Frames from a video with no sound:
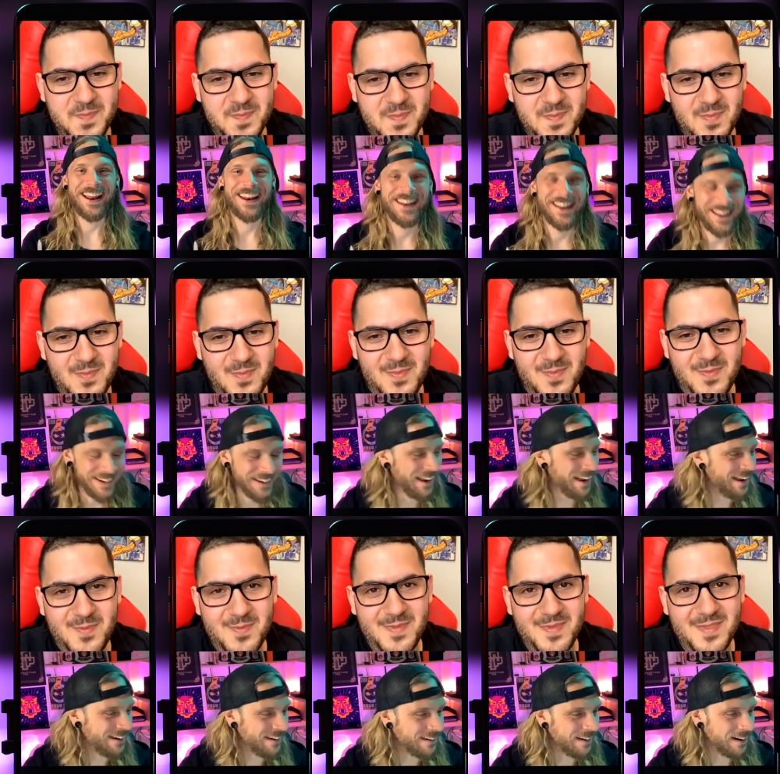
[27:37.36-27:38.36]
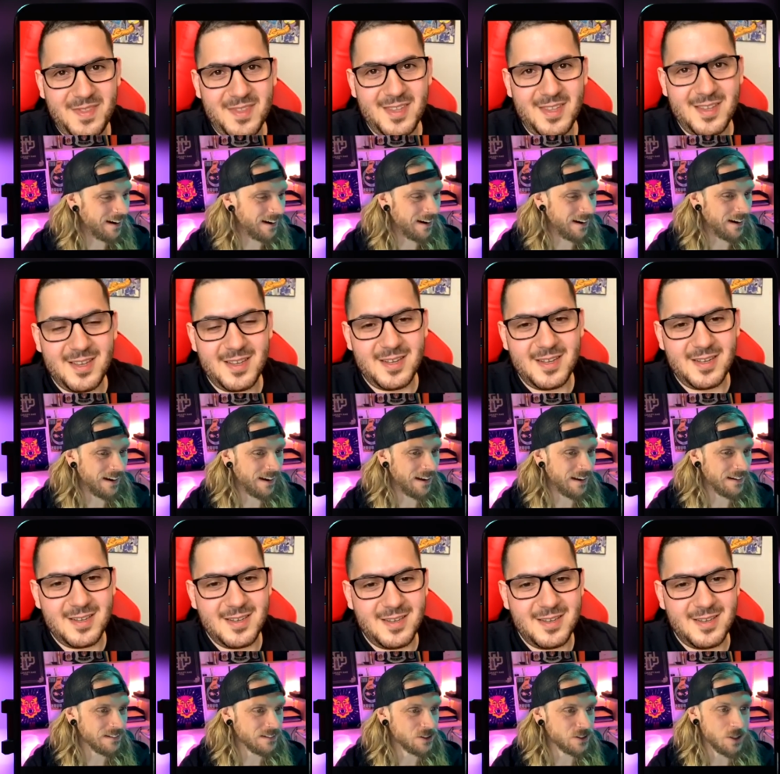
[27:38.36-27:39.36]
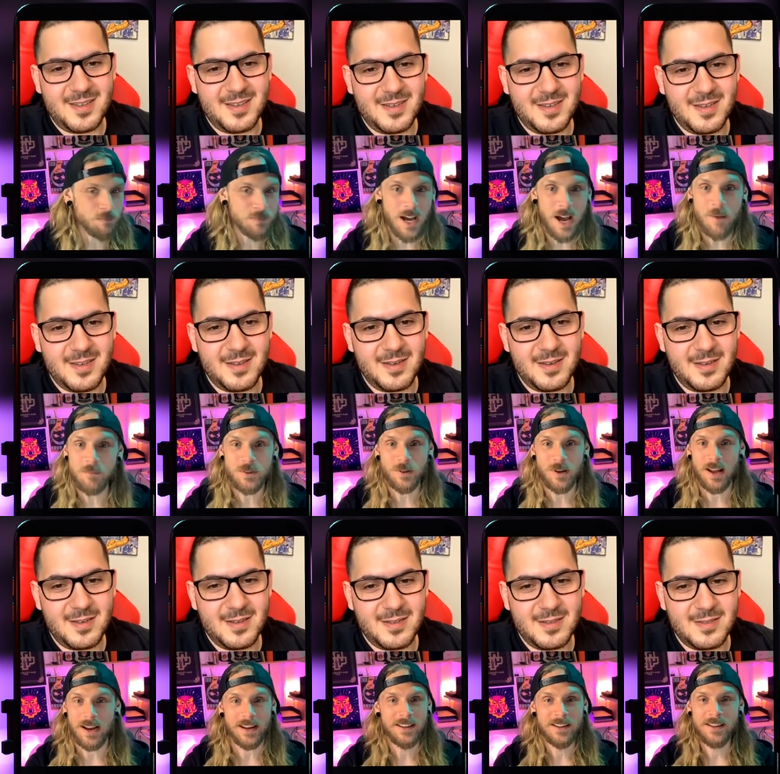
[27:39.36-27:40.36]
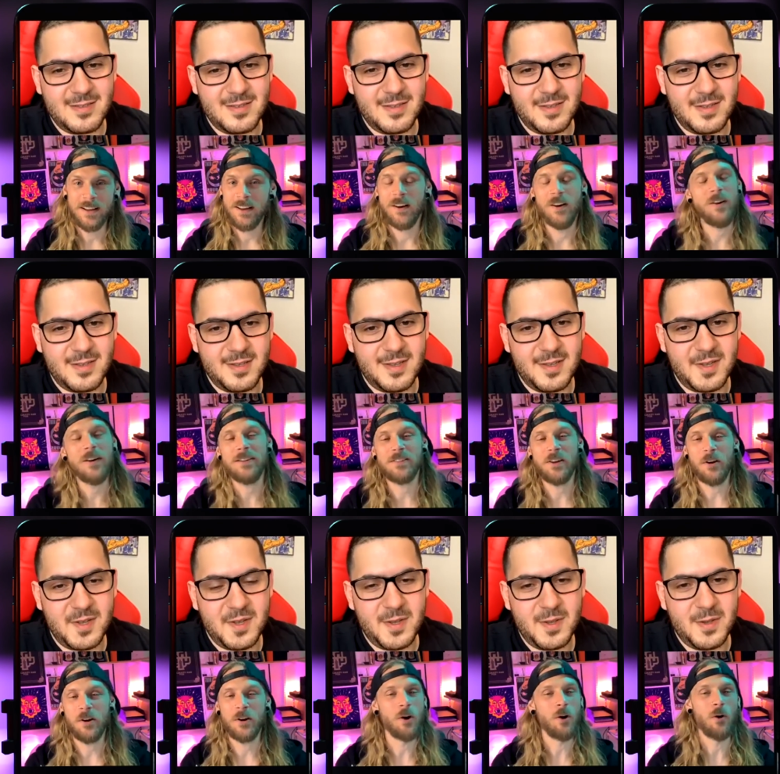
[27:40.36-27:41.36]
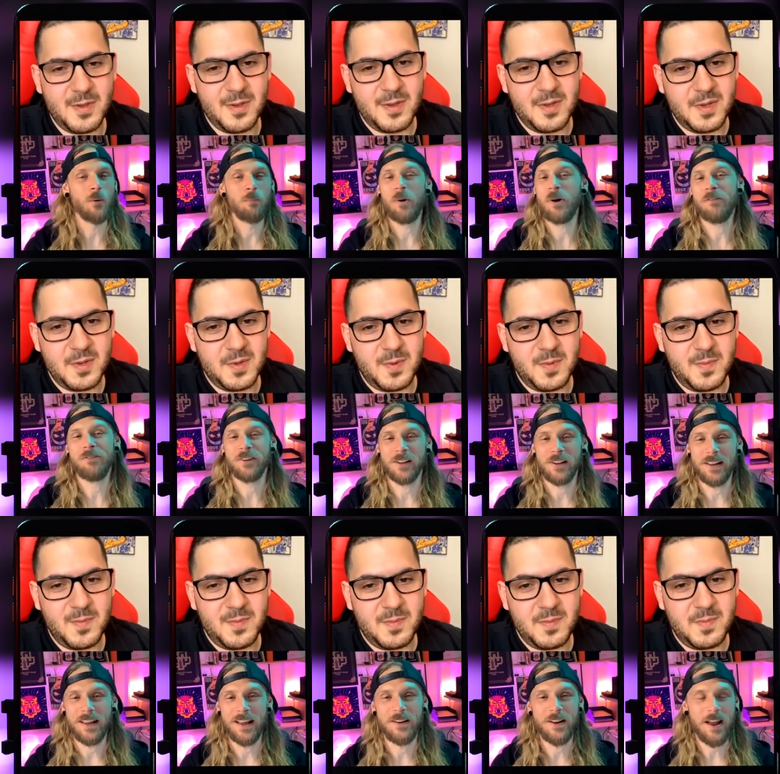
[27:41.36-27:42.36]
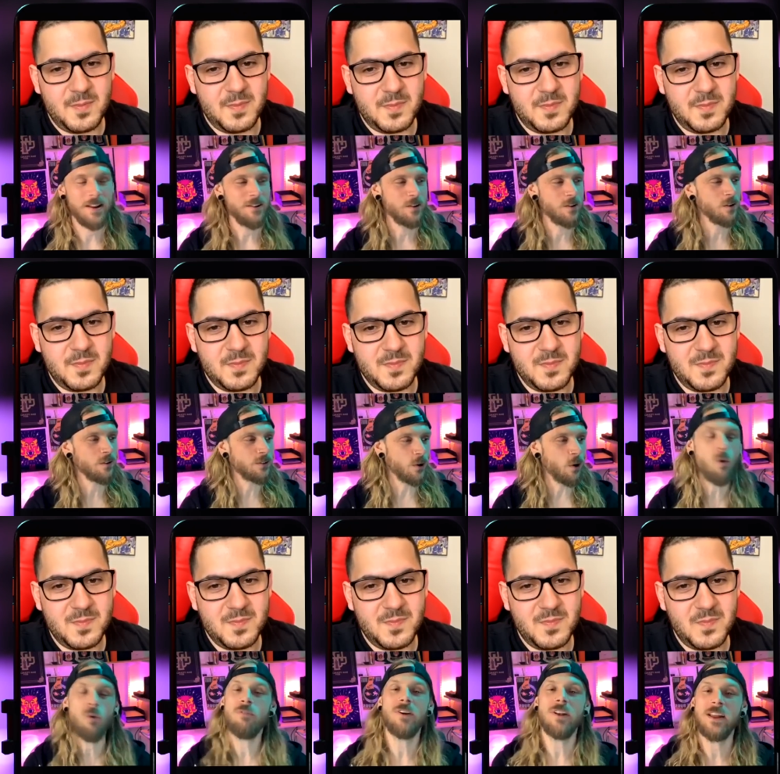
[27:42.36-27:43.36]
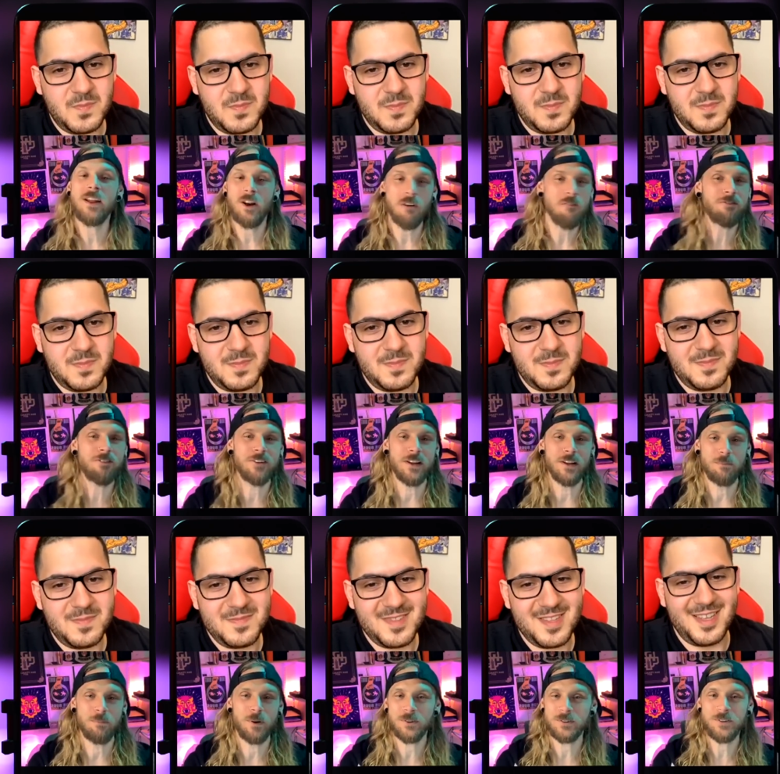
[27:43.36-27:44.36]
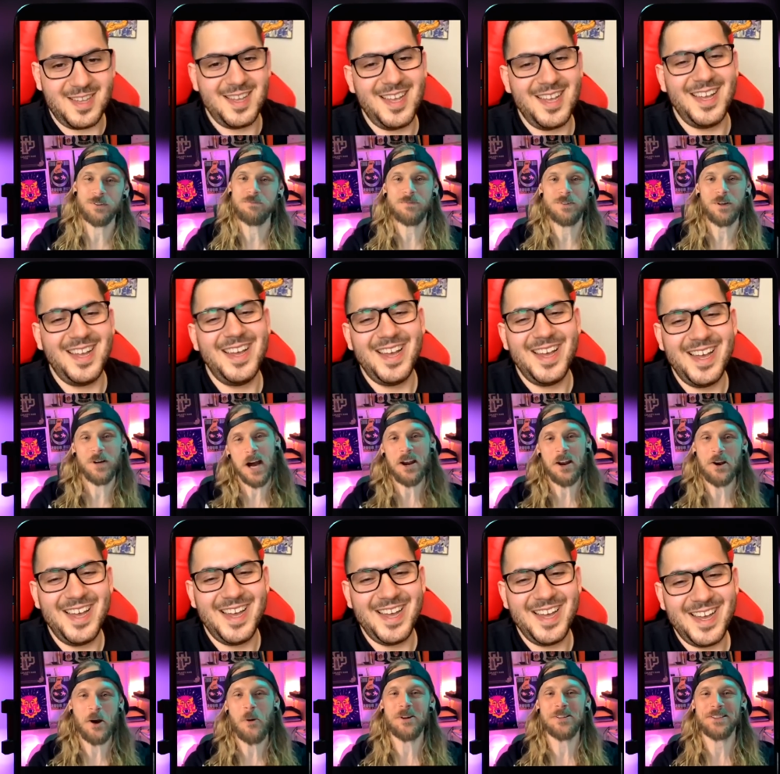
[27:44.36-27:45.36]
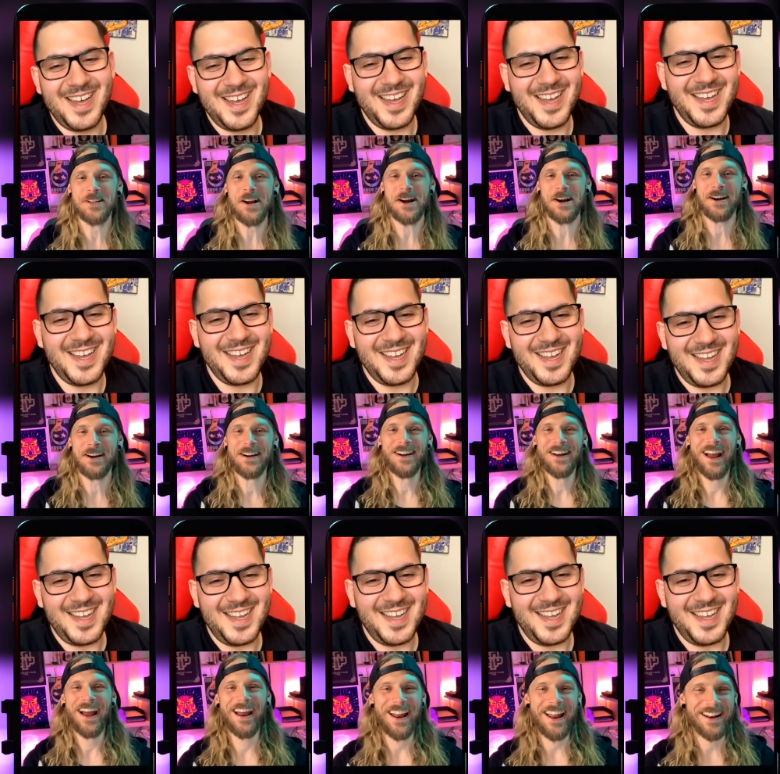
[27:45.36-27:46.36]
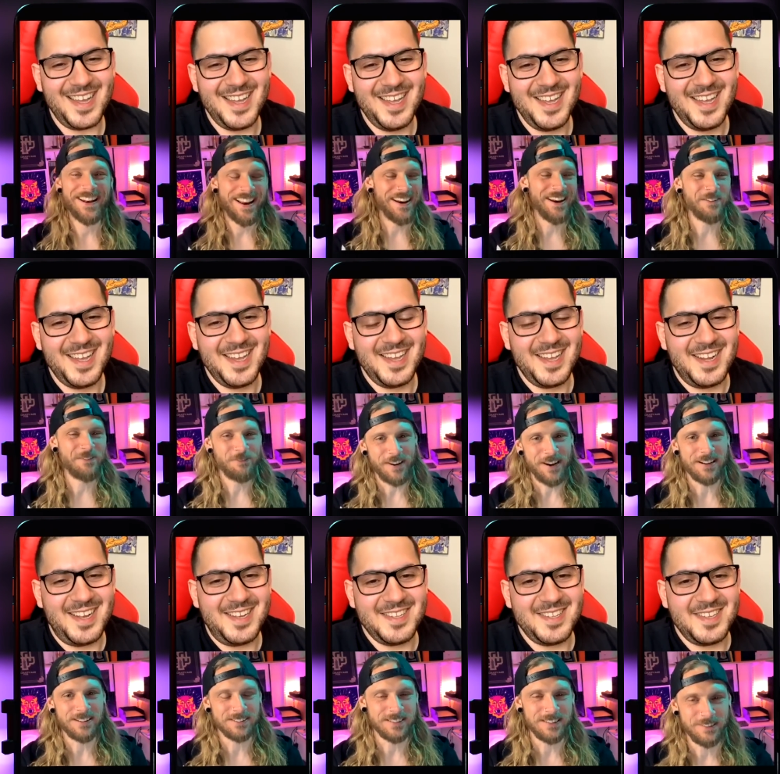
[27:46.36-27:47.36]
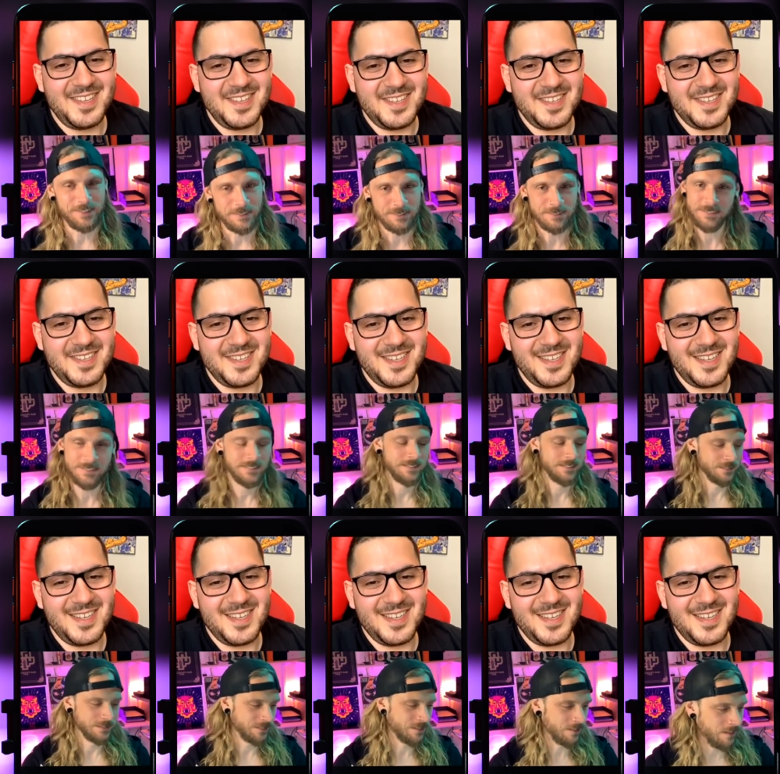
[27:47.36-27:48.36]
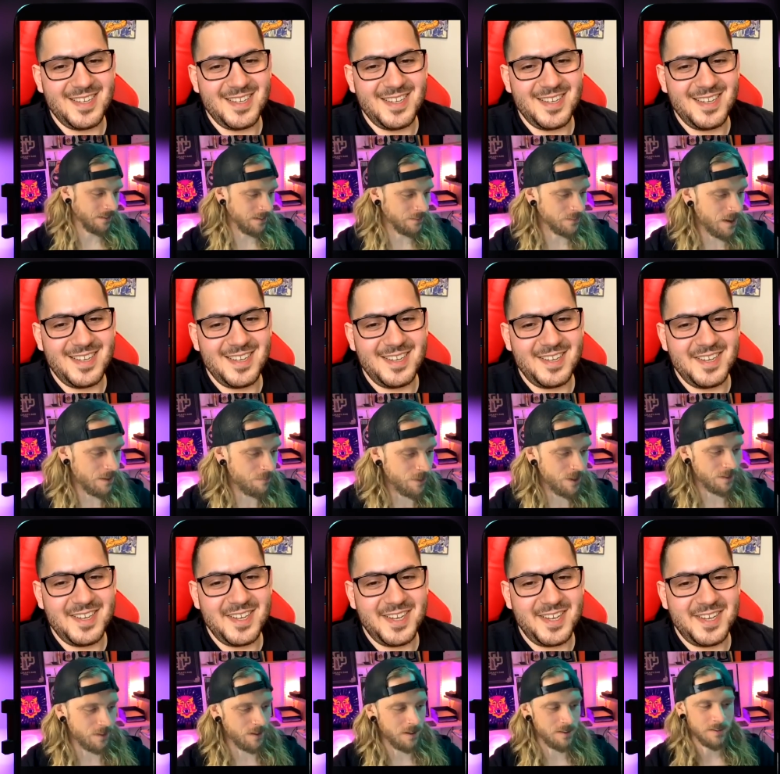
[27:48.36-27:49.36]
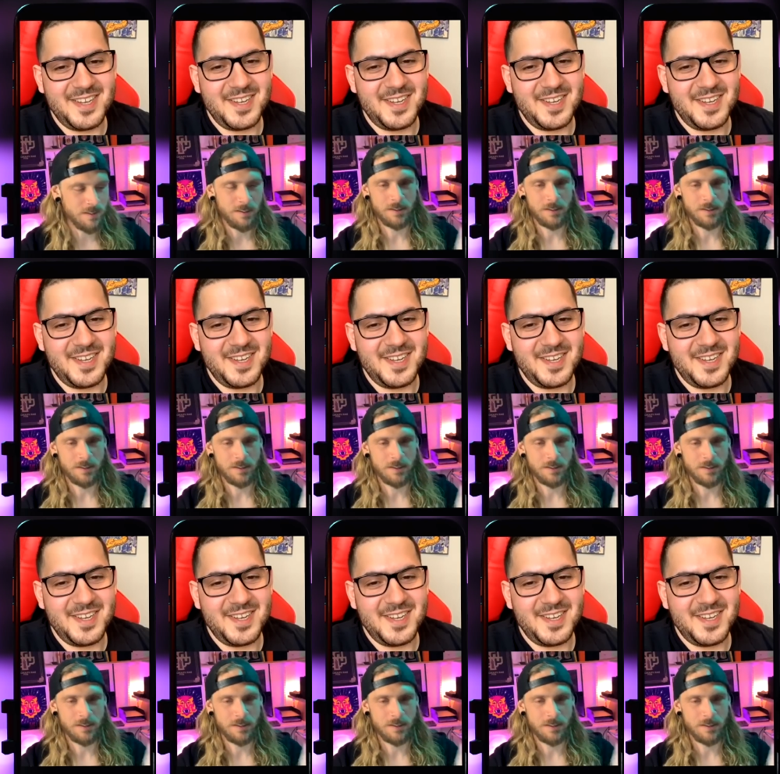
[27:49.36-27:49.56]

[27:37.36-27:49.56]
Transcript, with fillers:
Speaker 1: and and, and, uh, and sometimes you're like, oh, it's gonna go perfectly, and you're so overly confident because you you kind of know it's there, and, and, and it fails, and you're, you're just gonna need to have another